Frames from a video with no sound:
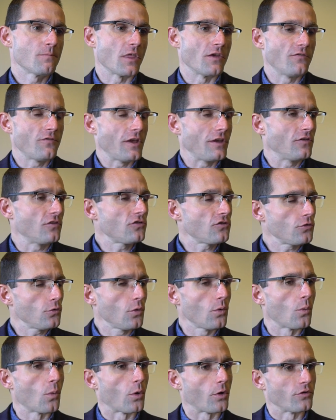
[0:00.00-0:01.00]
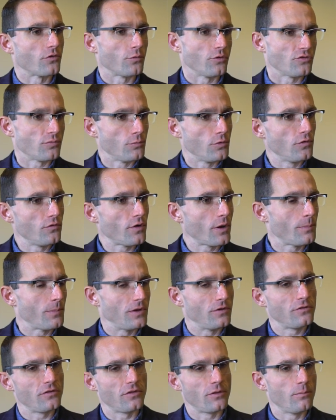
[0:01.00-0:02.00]
the phase two awards, which move up
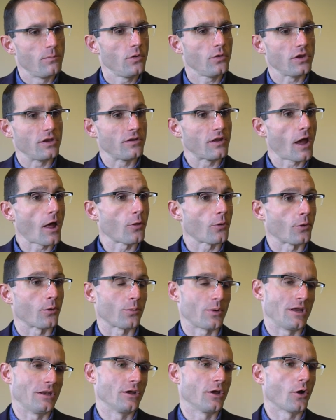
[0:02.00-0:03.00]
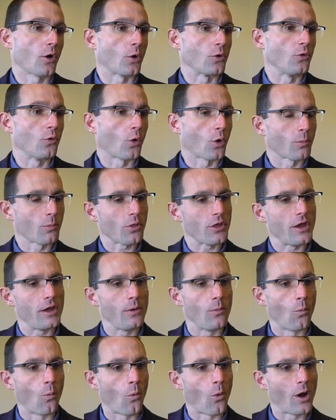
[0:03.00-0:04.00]
into the million dollar arena, are normally
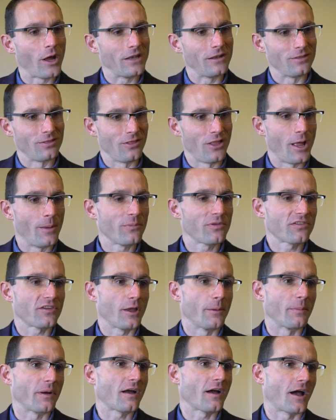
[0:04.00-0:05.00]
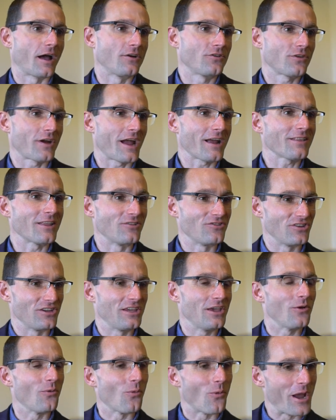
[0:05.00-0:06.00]
one lump sum contract that you
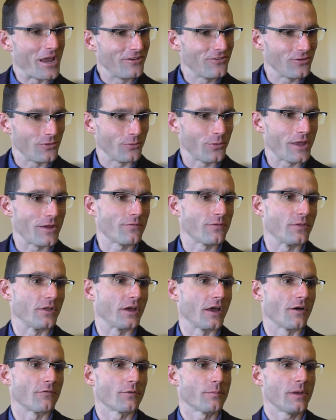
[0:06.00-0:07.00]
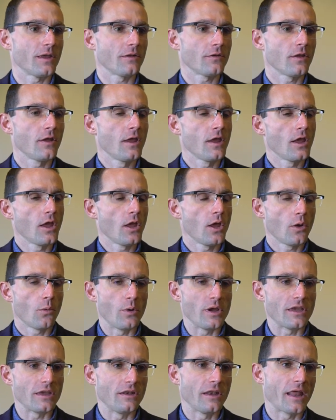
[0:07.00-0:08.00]
get way too late from the government.
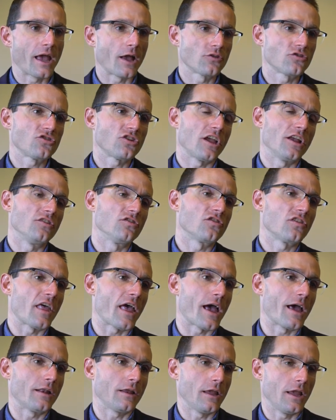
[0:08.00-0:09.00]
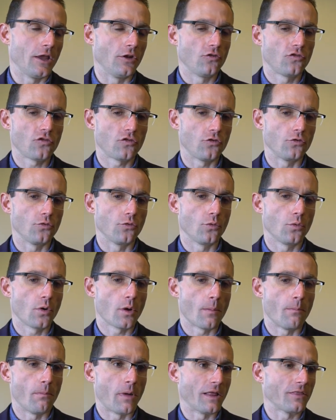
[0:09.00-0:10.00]
We can now change that into
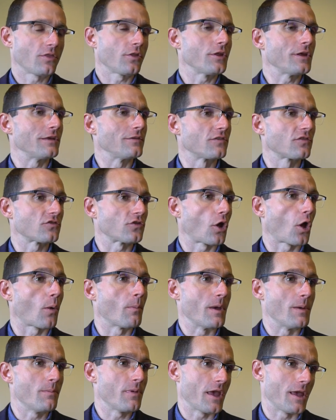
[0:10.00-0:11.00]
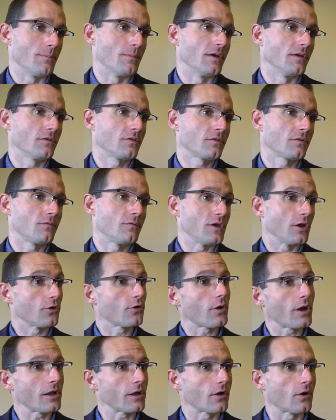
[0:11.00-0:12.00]
monthly installment payments via
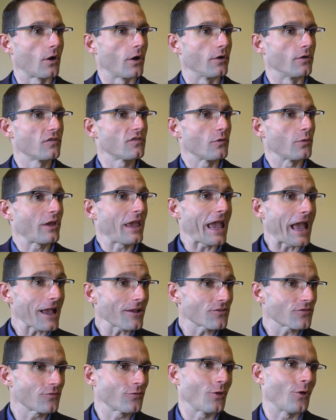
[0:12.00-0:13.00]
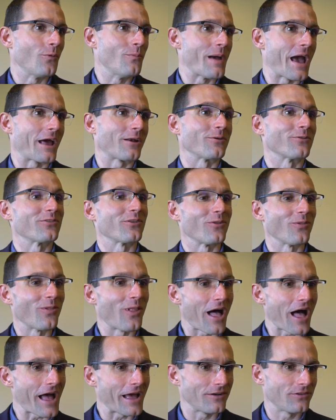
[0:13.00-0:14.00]
credit card. So cash flow matters a
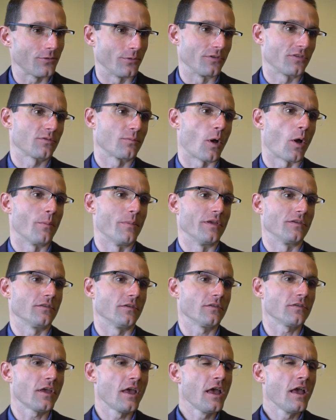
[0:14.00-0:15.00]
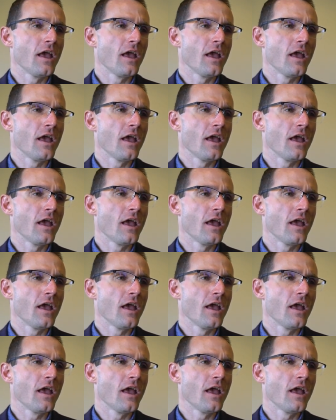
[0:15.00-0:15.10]
lot to a small business.